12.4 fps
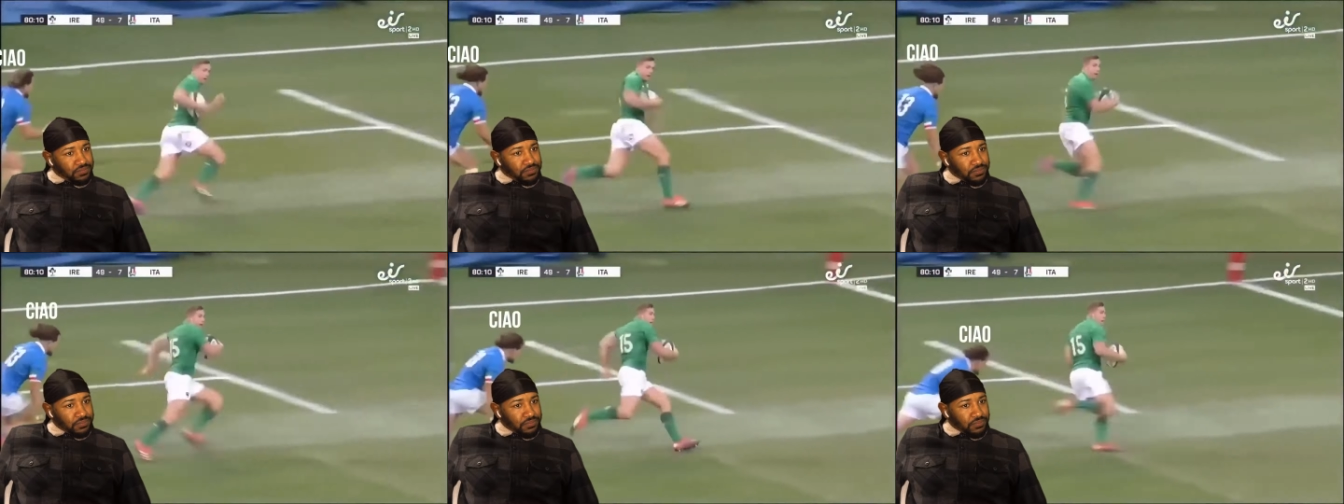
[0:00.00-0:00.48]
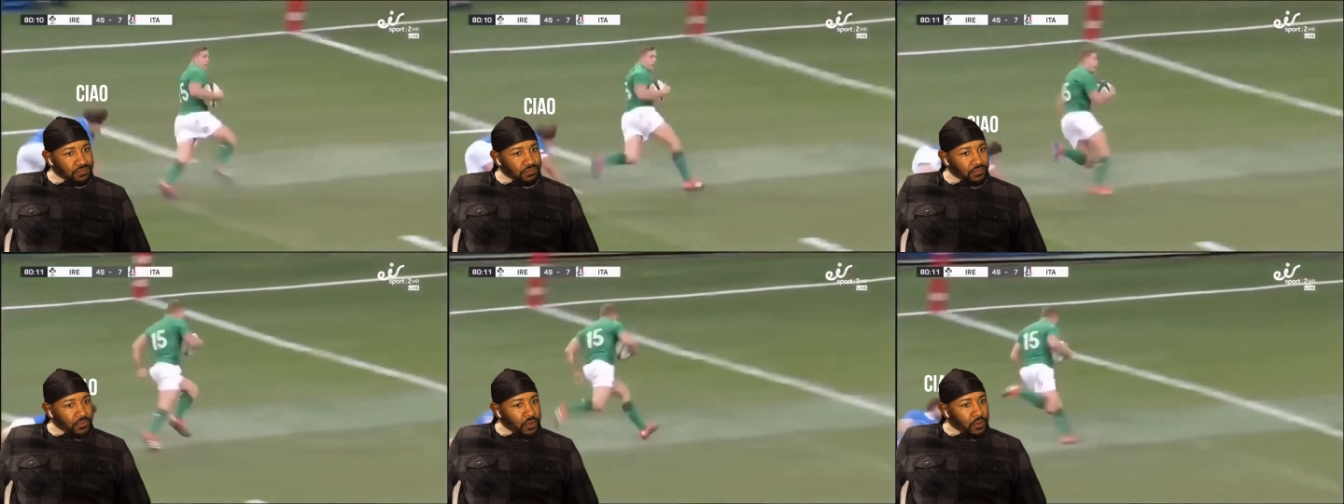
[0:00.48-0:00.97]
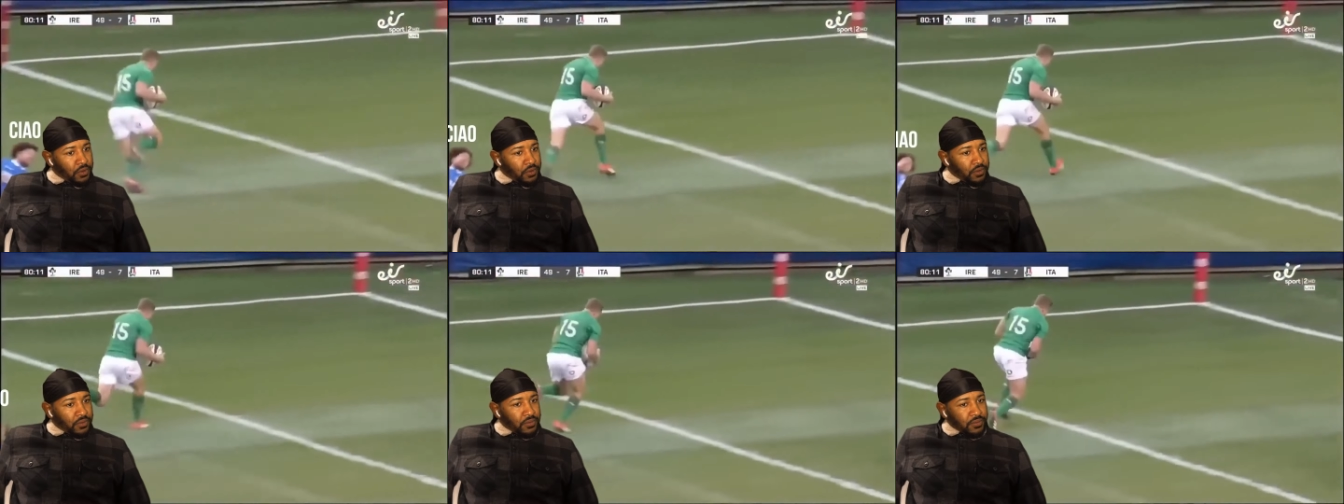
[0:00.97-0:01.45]
as he dances his
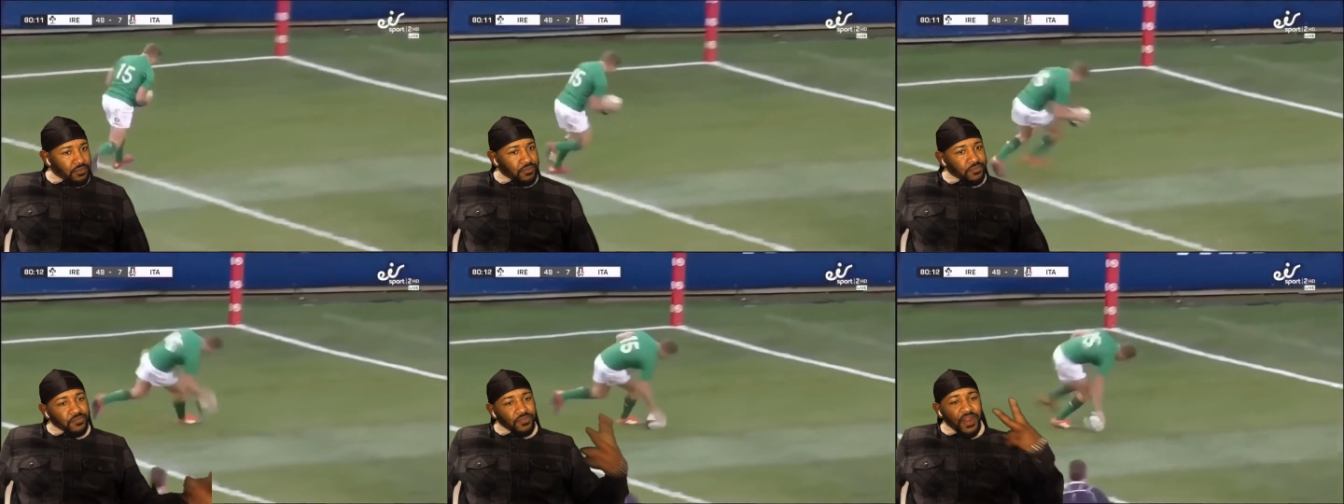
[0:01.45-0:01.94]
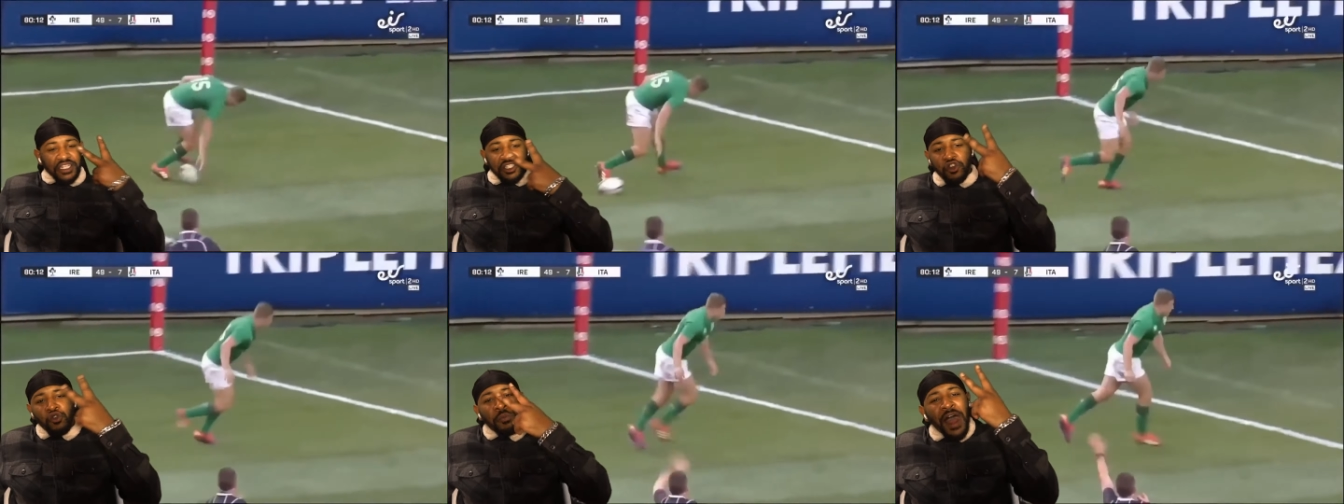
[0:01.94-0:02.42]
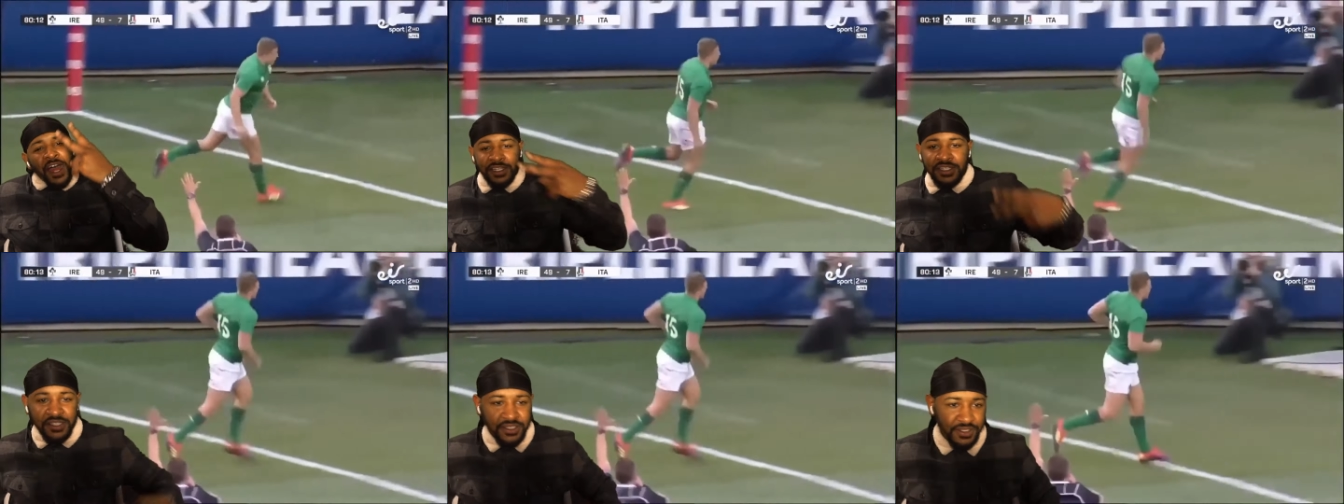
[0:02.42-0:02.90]
way past. There's two the
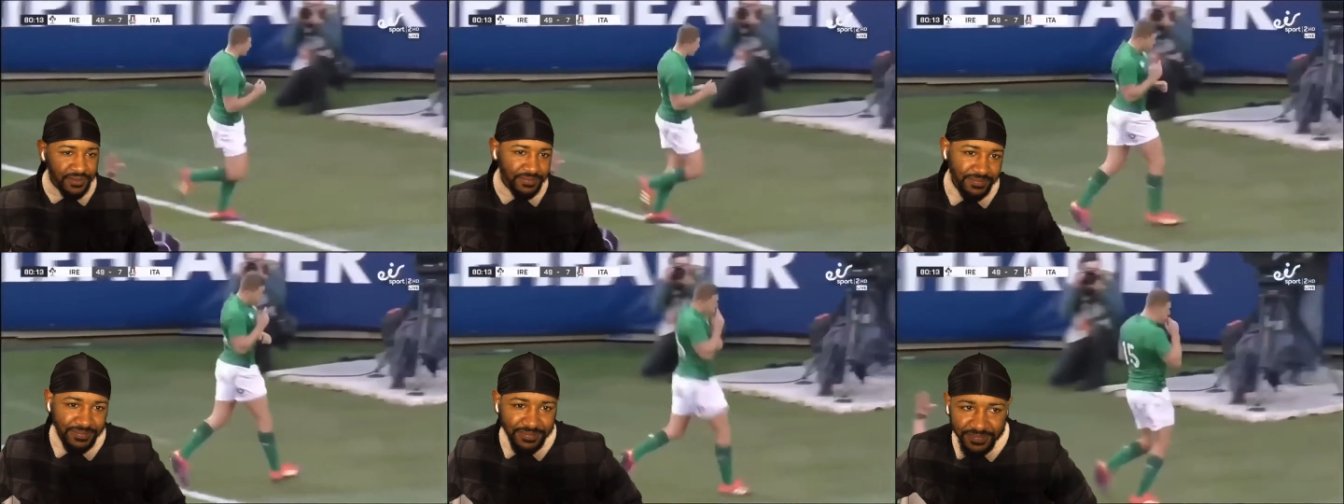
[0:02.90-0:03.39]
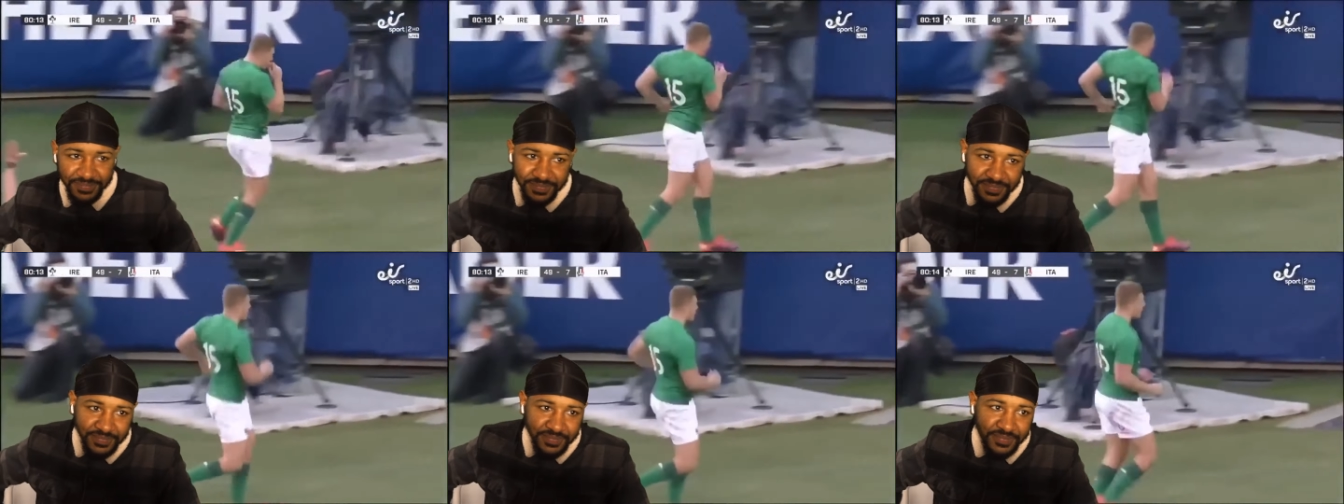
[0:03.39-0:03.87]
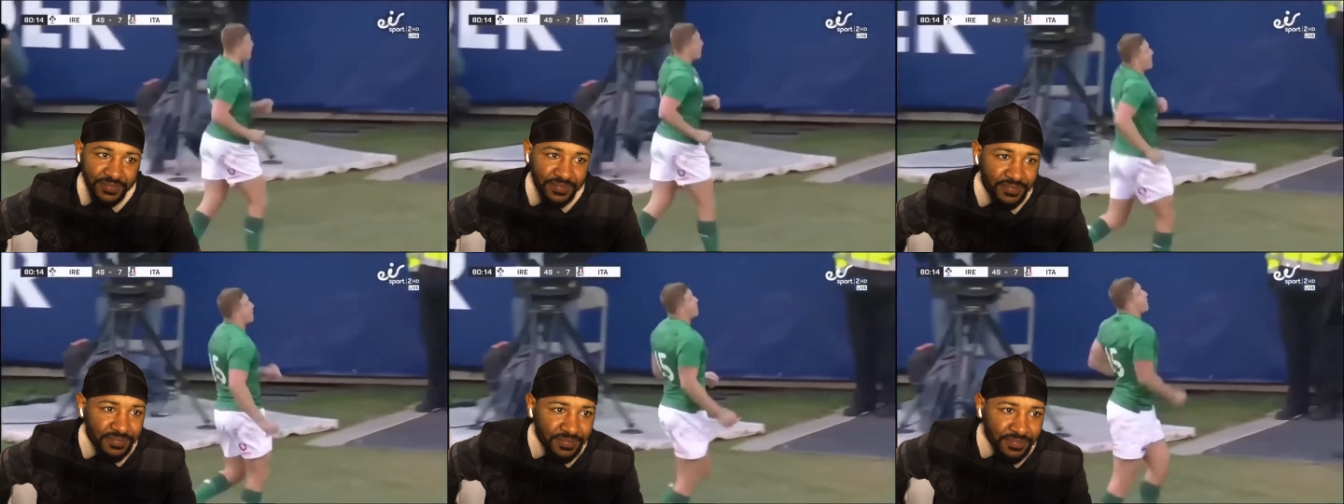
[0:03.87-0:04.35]
bodies. line of cover, and
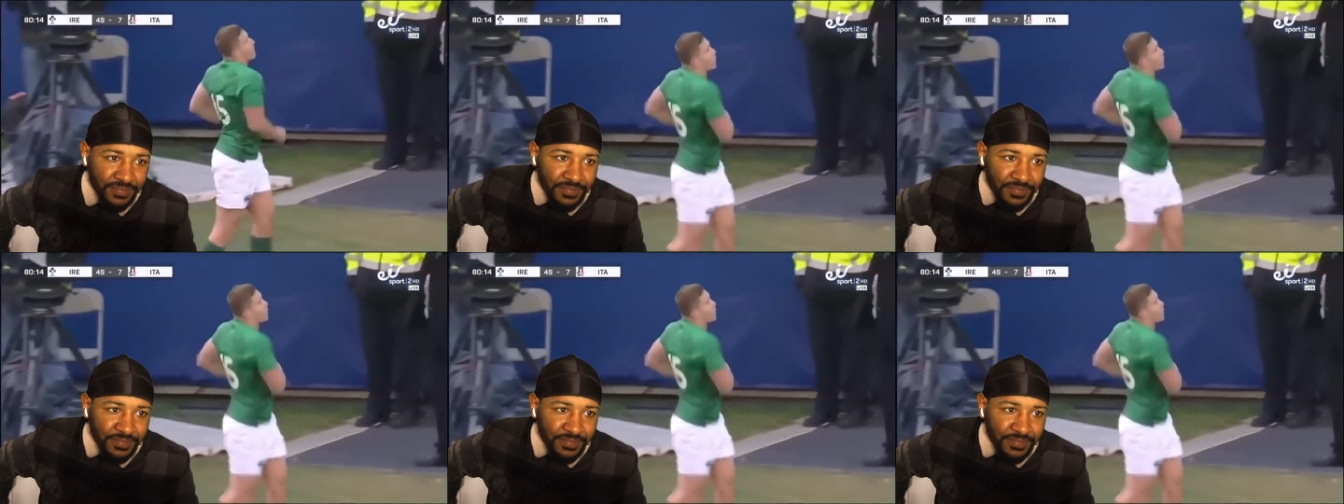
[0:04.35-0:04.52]
there is